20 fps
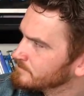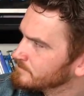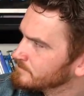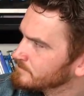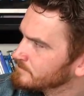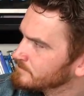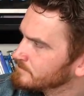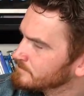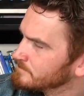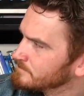
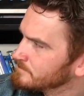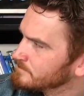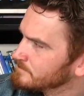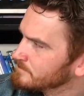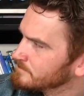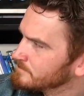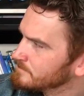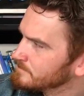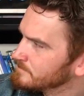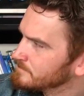
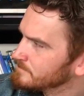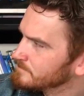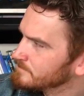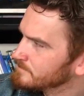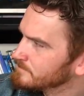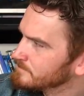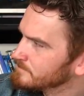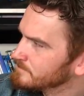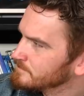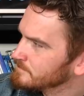
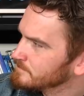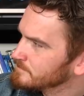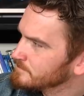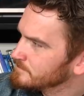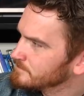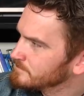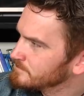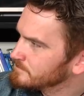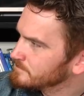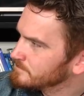
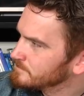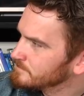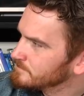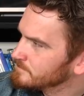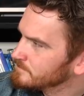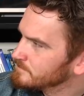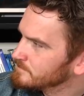[no speech]